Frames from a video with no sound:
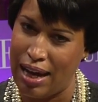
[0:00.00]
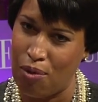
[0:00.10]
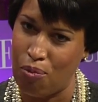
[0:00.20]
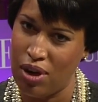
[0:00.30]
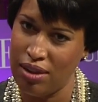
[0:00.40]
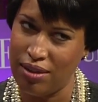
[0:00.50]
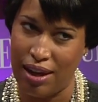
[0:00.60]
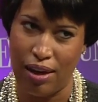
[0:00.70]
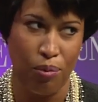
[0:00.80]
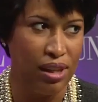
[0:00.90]
And one
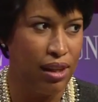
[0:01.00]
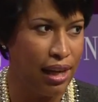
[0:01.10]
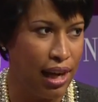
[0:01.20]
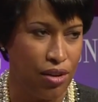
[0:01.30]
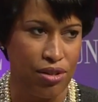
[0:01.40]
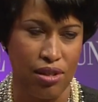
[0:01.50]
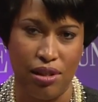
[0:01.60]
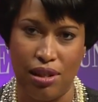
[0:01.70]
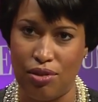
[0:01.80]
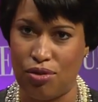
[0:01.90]
thing, we think our
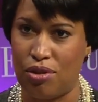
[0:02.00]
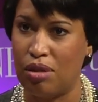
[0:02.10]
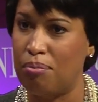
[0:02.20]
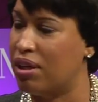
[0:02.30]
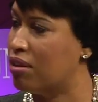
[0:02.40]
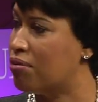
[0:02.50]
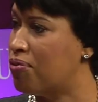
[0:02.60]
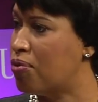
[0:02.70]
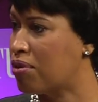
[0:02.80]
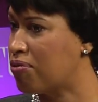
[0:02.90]
city is going to be in the
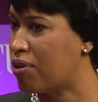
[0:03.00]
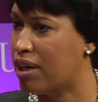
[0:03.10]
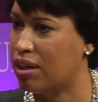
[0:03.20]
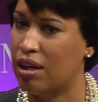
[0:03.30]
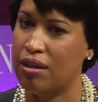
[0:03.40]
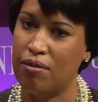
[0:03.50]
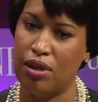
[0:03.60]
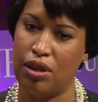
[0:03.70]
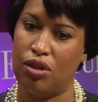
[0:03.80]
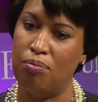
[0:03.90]
forefront
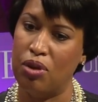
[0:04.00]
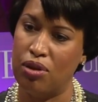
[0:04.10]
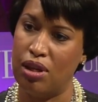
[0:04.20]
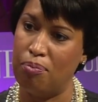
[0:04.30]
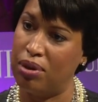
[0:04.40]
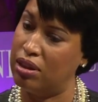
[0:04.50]
of the community